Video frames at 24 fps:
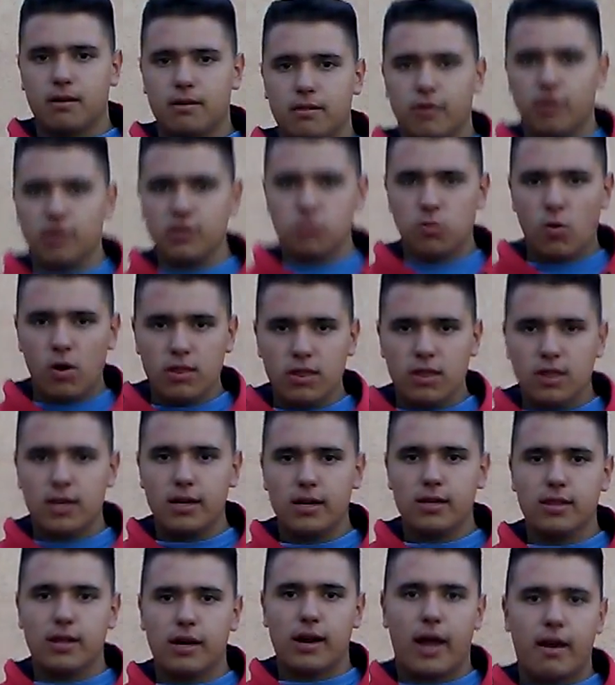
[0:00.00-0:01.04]
There is one
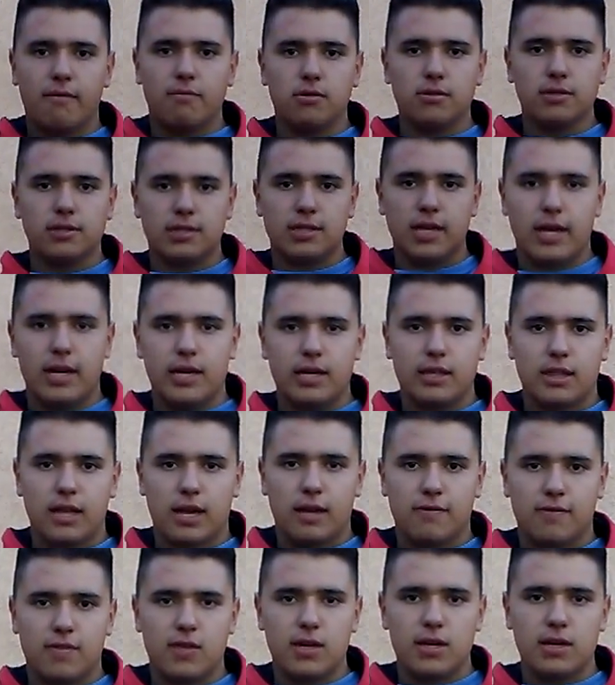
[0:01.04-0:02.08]
thing that I will say
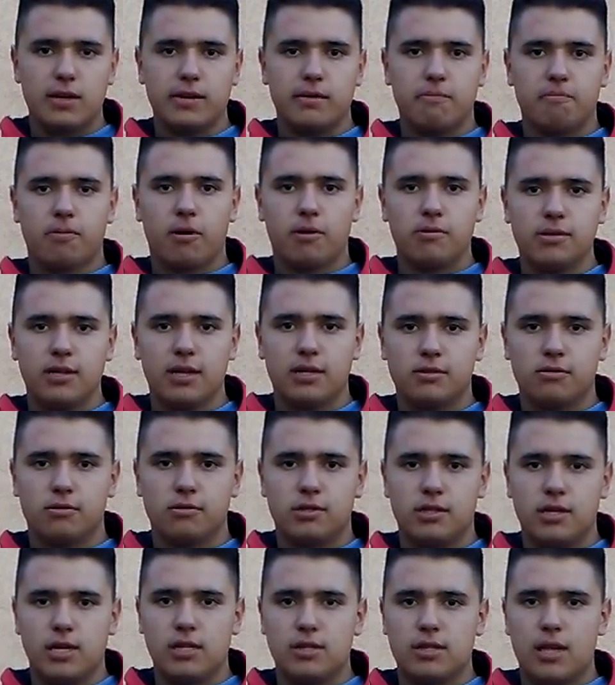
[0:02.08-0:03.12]
that the
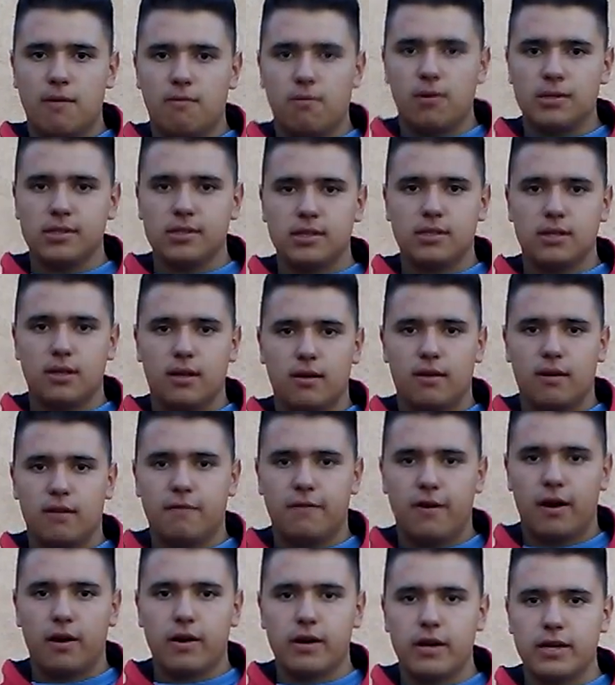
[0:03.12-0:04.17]
protesters did that wasn't a
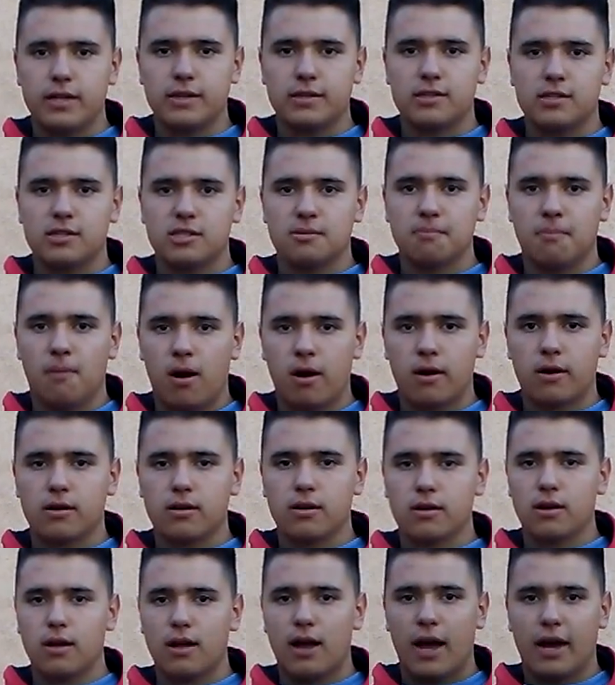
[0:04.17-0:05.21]
very smart
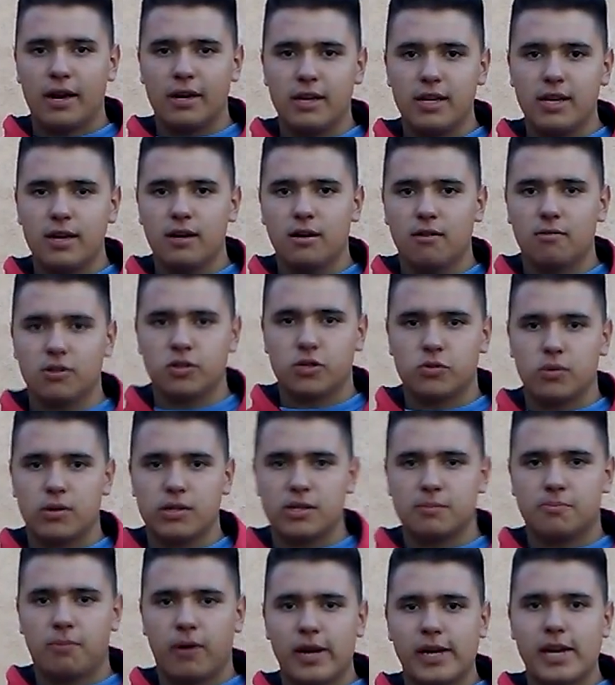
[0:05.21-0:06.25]
idea, which
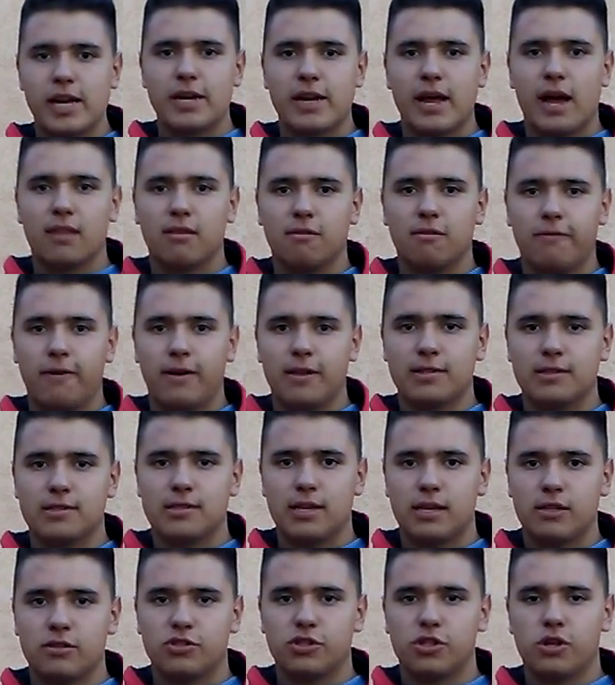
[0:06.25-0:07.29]
was breaking down the
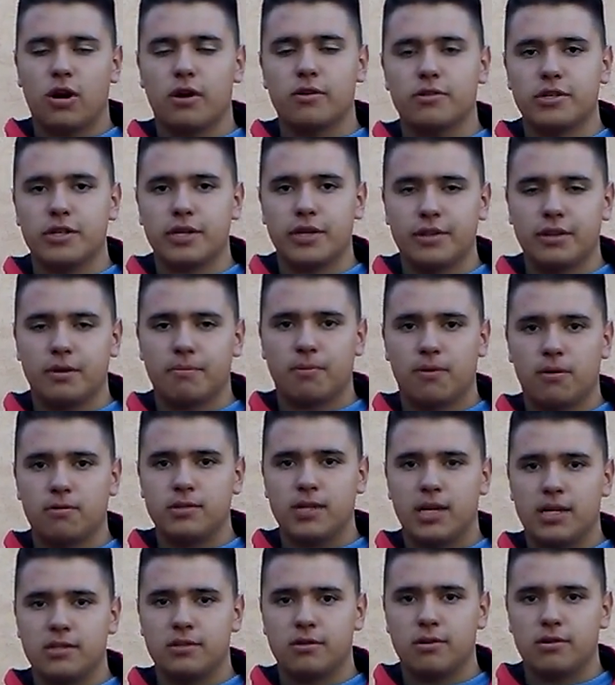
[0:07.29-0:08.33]
fence and charging the
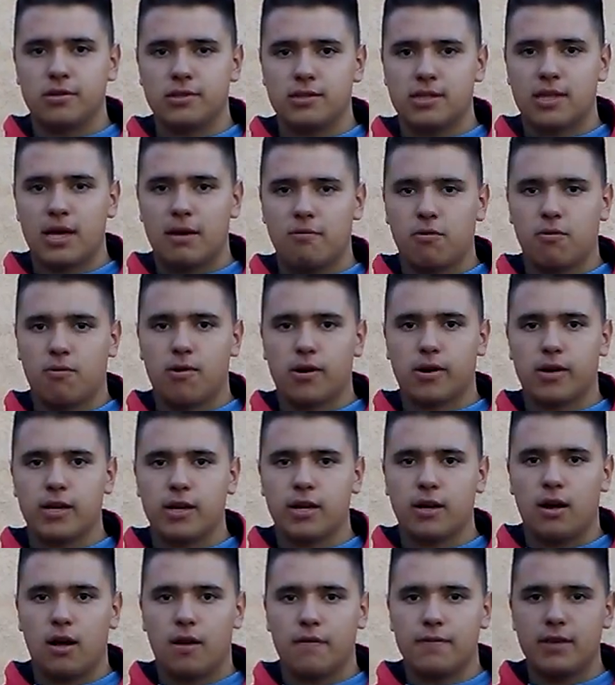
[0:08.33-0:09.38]
protesters that were
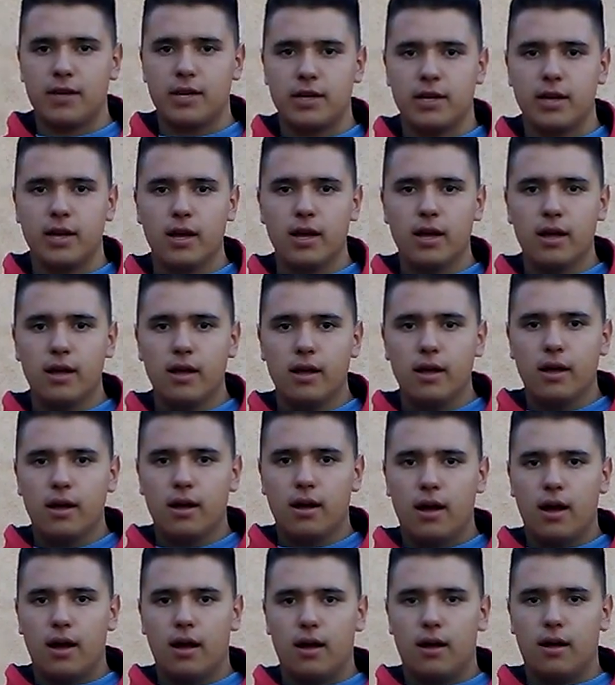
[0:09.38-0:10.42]
working on the
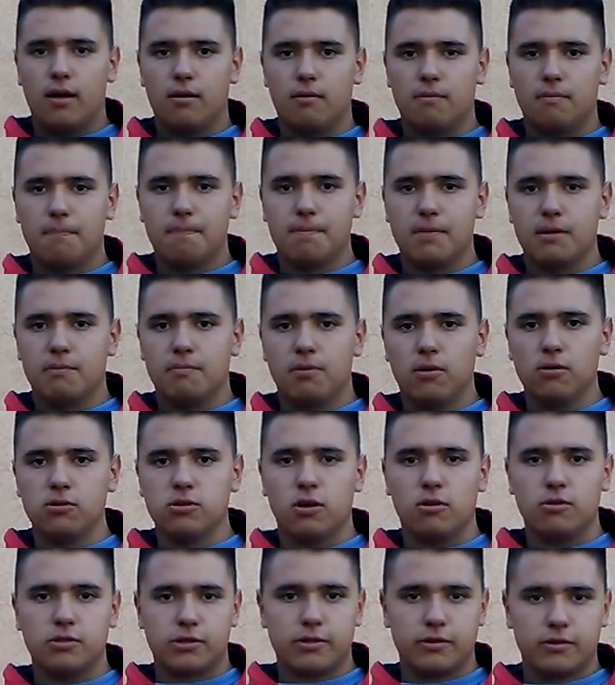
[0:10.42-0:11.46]

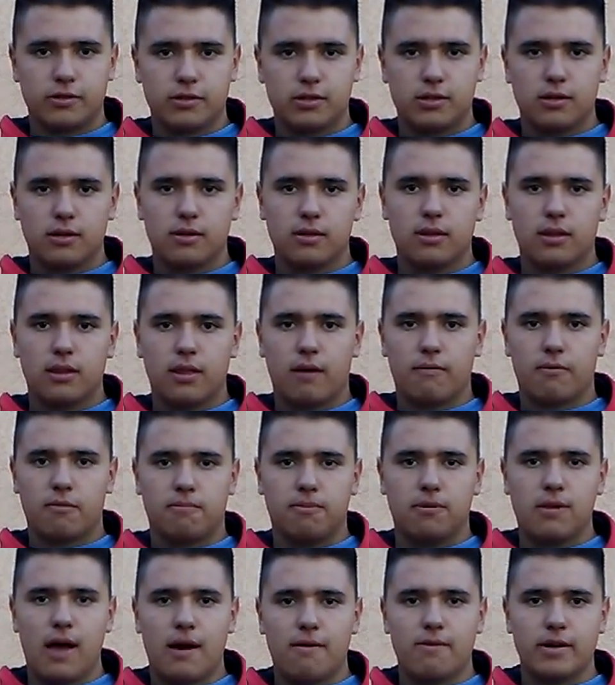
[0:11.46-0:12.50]
bulldozers that
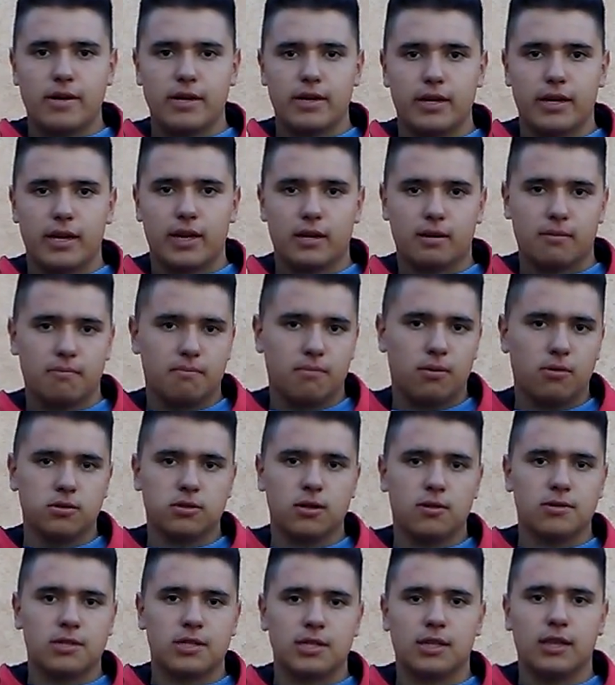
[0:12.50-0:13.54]
were plowing and
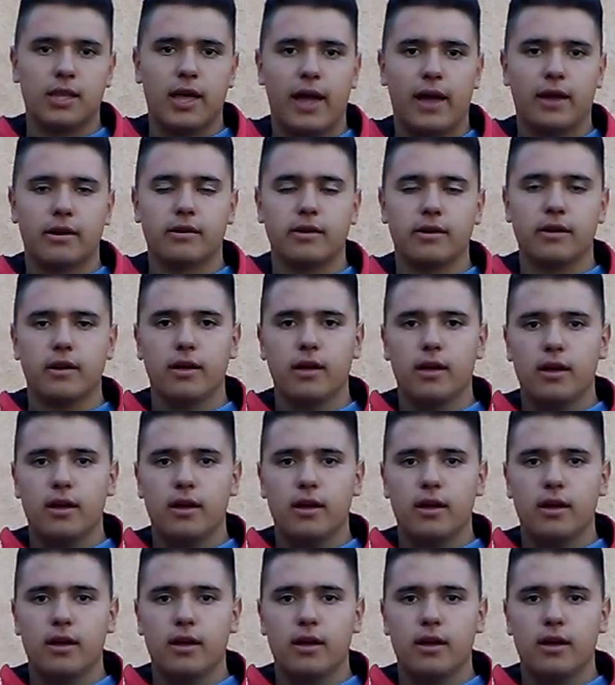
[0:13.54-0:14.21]
bulldozing land.